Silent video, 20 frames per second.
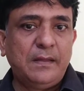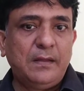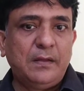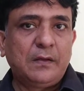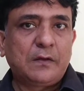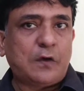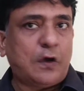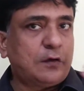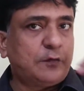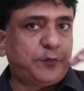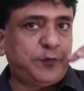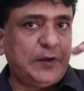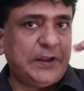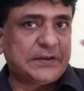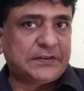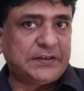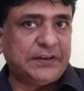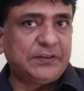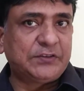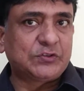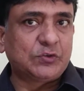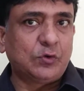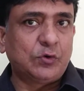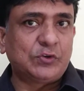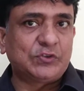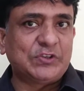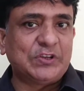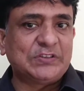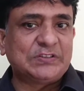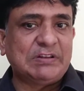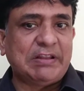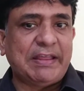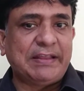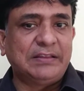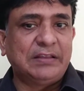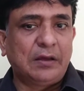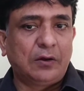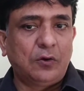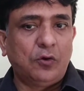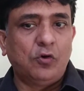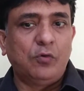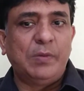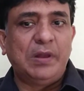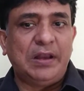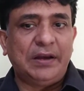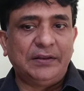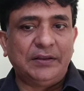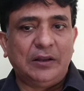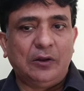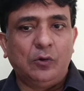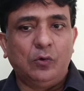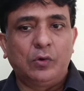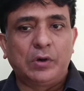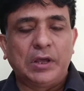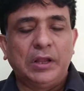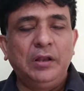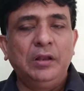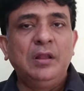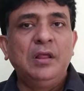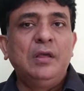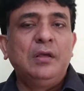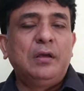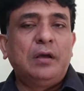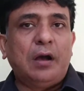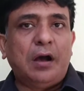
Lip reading: Conflicting sources like the global and the local